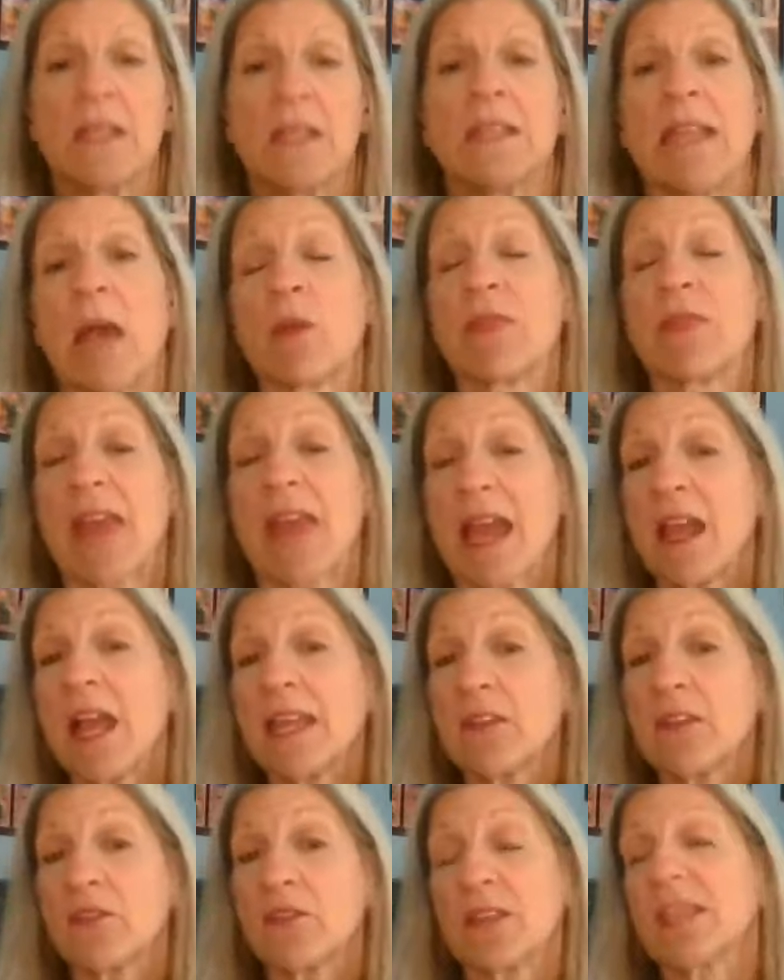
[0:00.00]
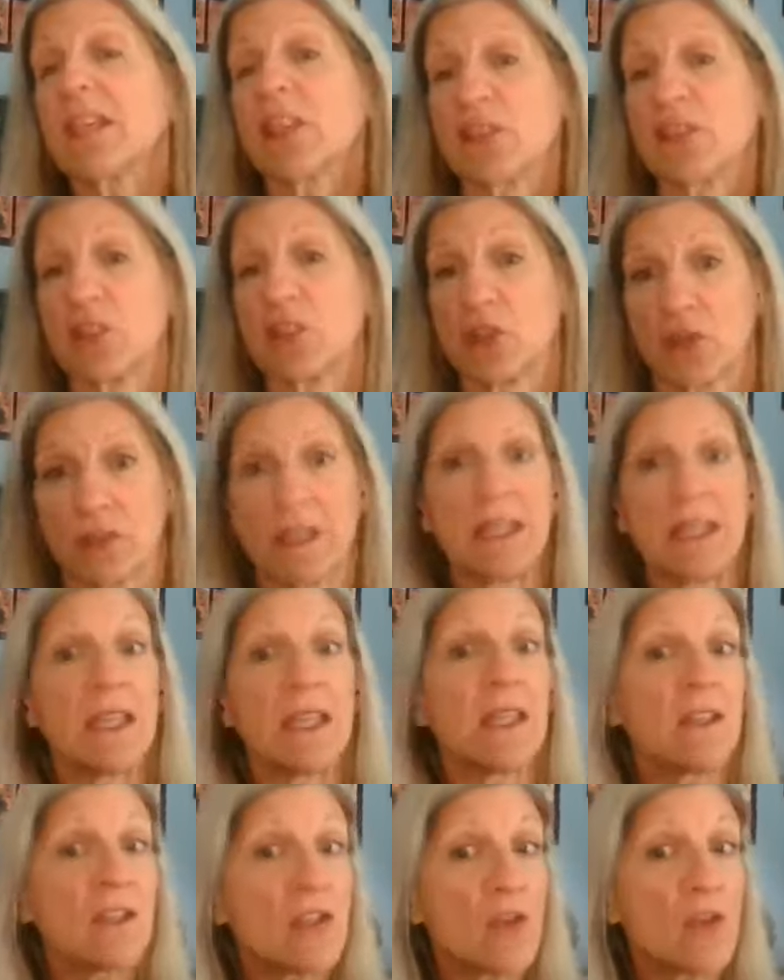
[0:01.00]
Now that kind of thing can turn
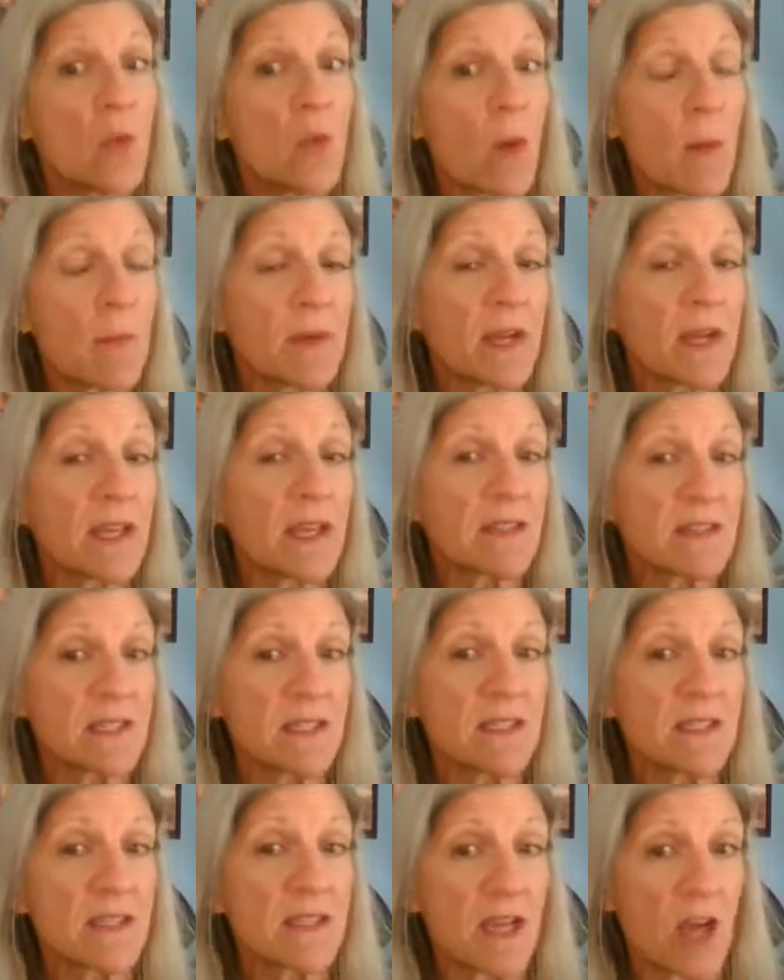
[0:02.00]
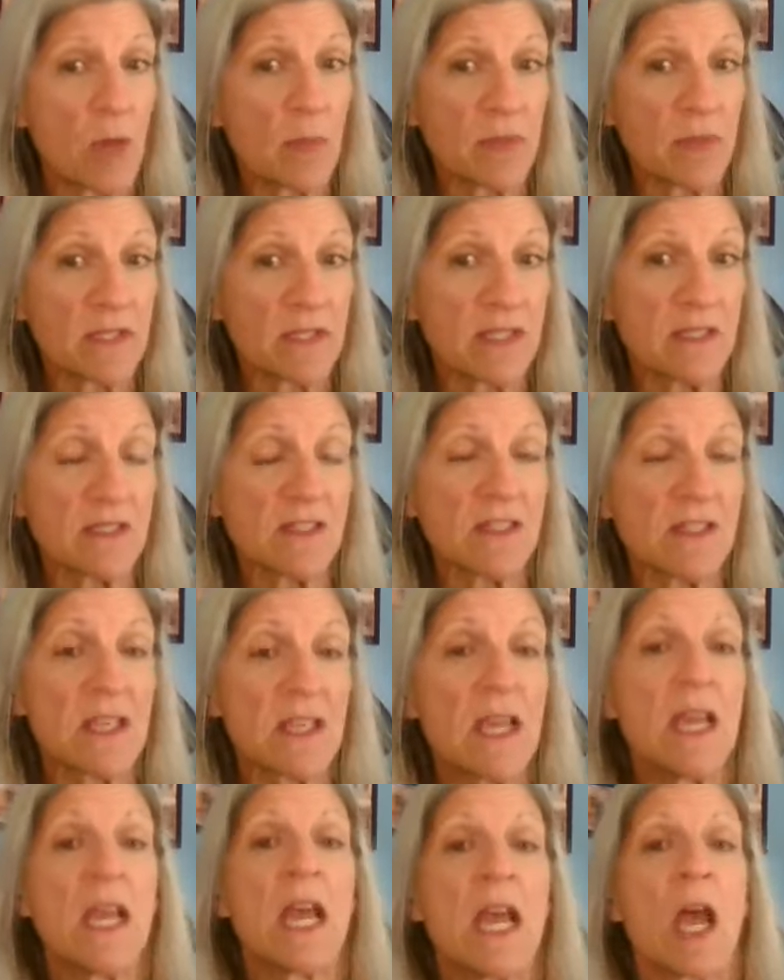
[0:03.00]
into weaponized incompetence,
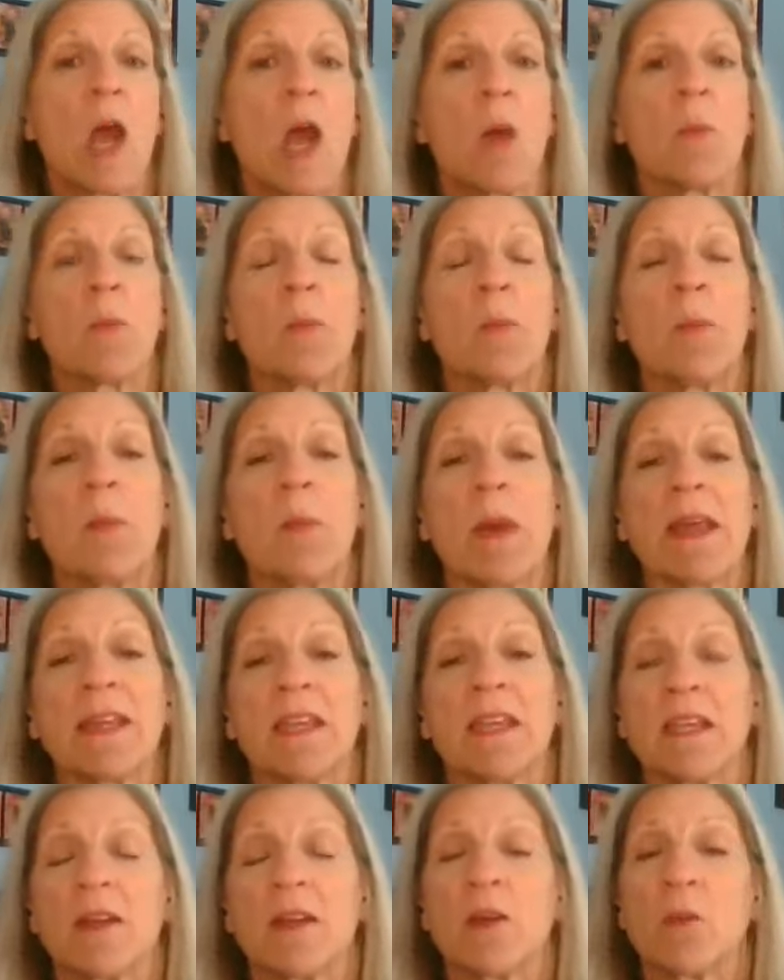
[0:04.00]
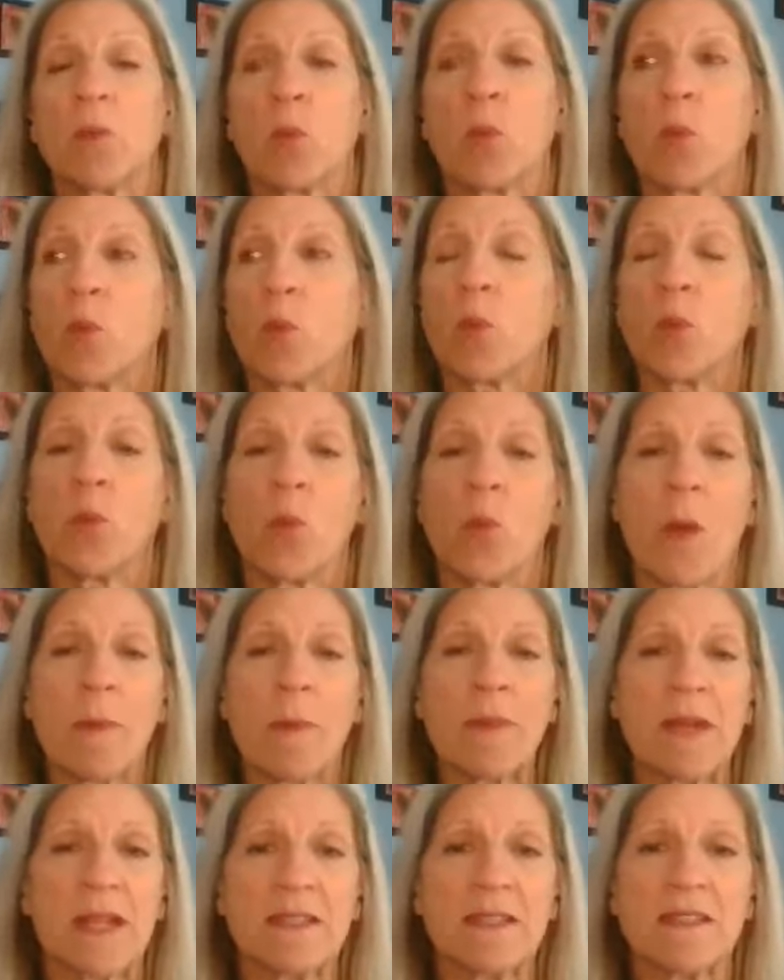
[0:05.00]
but
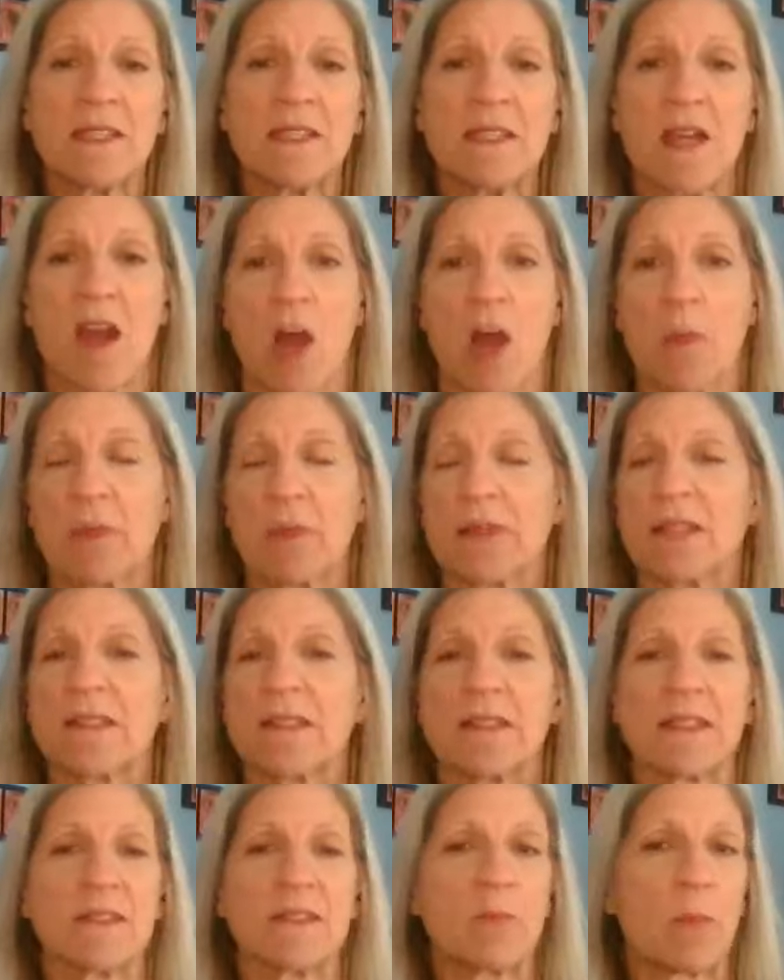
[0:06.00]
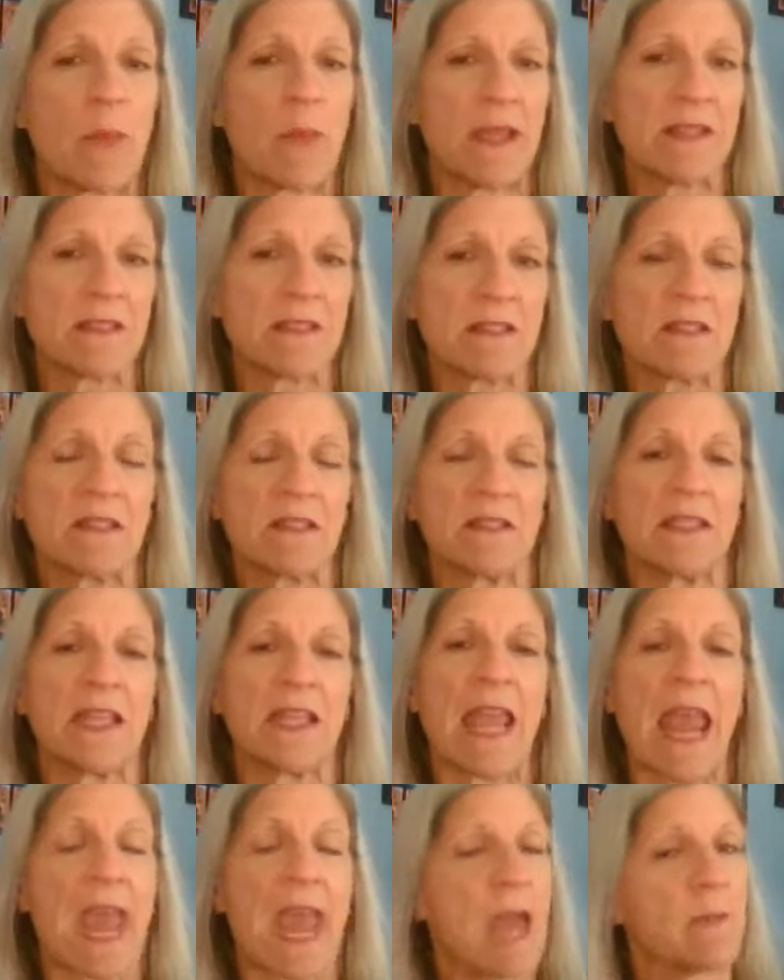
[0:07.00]
weaponized incompetence is
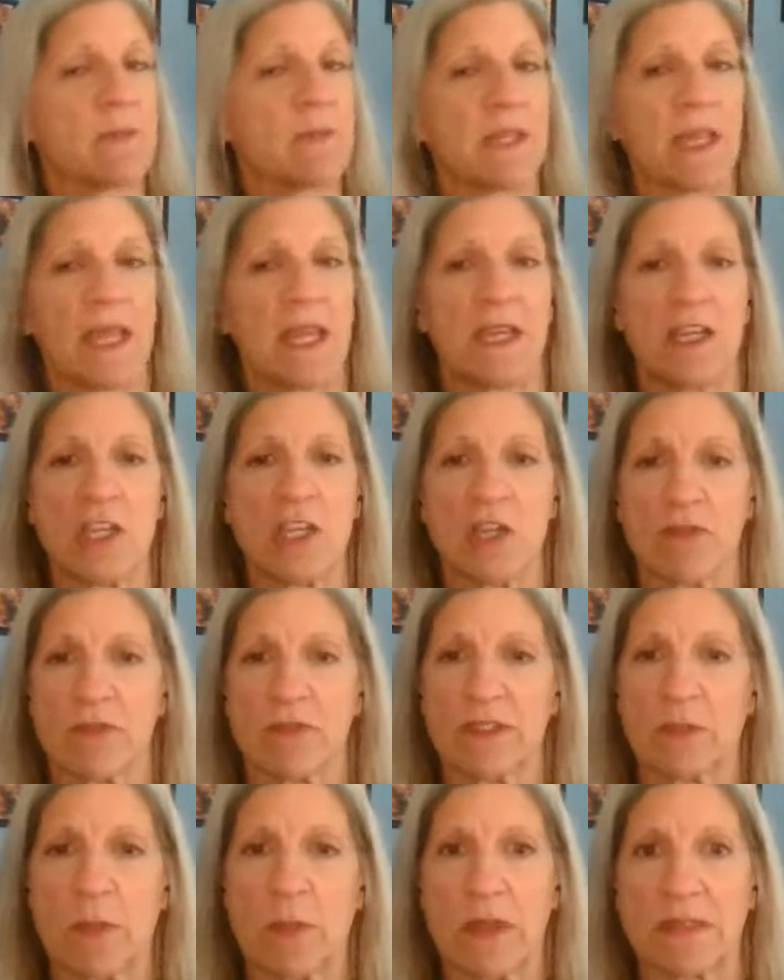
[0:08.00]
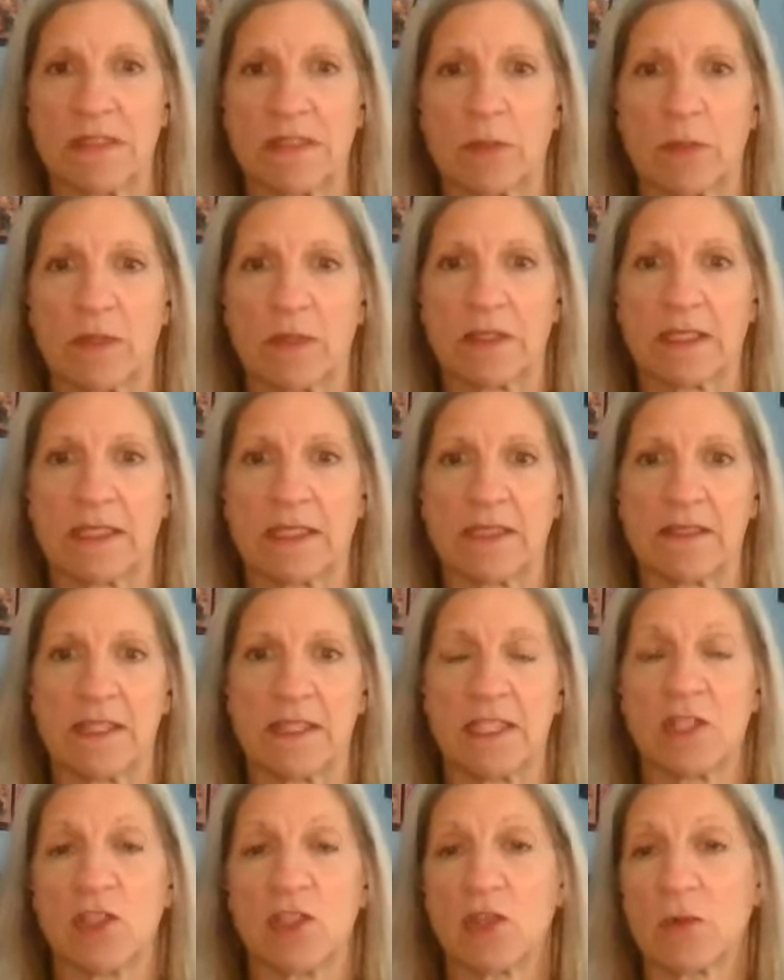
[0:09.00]
basically abdicating your responsibilities
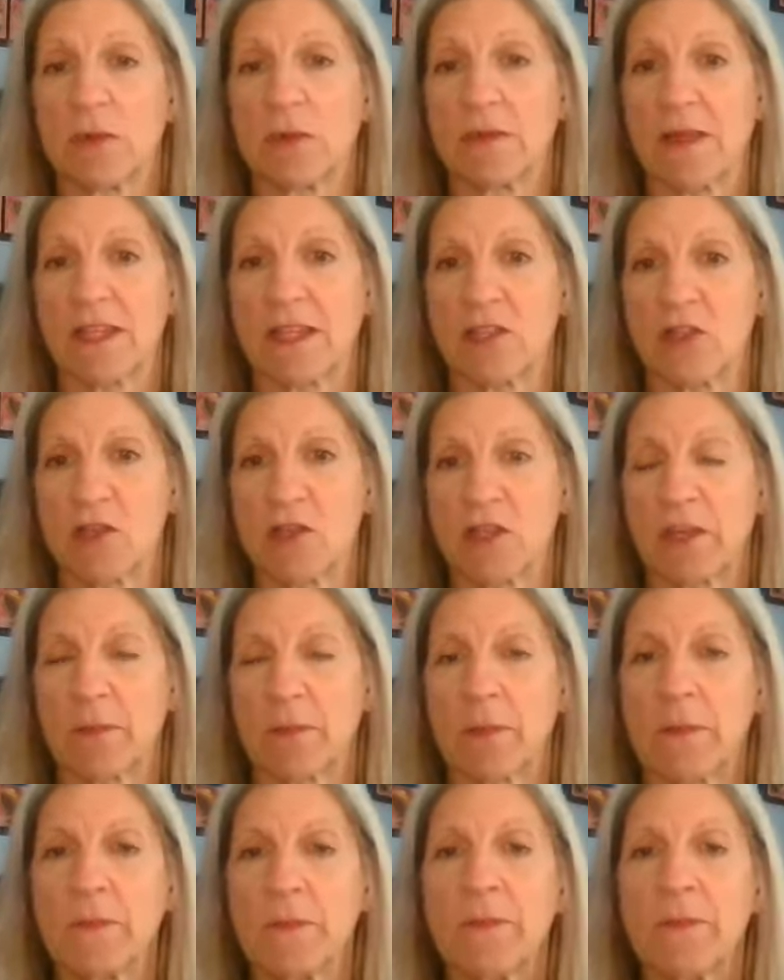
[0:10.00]
in your relationship.